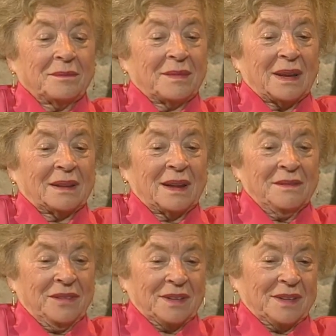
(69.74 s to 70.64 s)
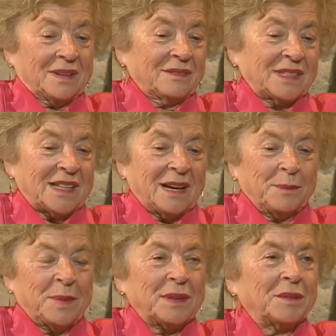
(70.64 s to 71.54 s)
my grandfather was
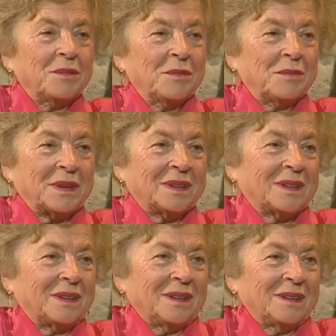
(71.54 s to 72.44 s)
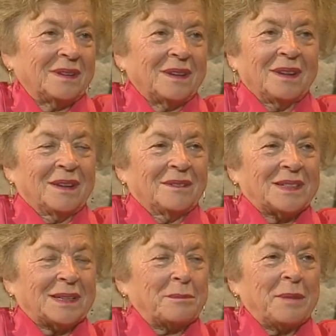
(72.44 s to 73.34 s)
helping too, but it
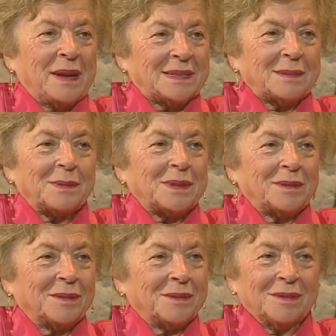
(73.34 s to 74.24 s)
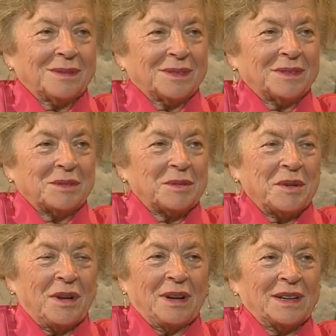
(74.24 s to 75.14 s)
was impossible to do
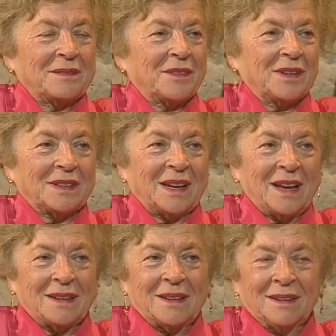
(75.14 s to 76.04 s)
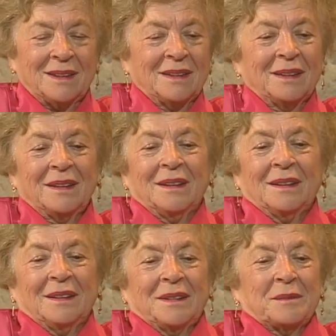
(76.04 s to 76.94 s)
all in one day.
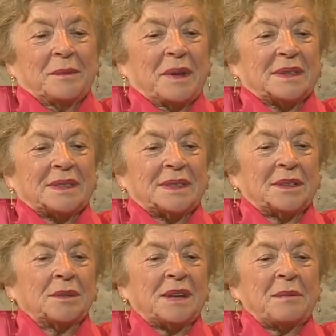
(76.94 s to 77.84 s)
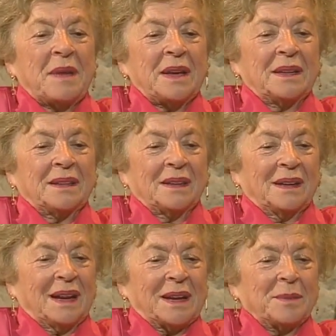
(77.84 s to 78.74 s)
But, so they make the,
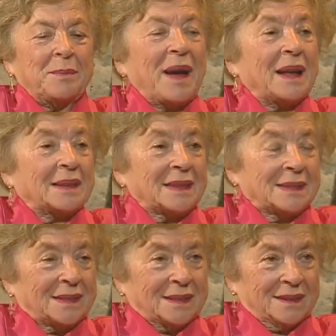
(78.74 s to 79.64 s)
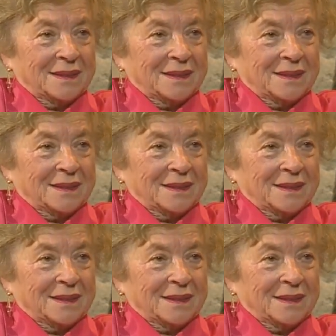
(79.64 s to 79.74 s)
like parties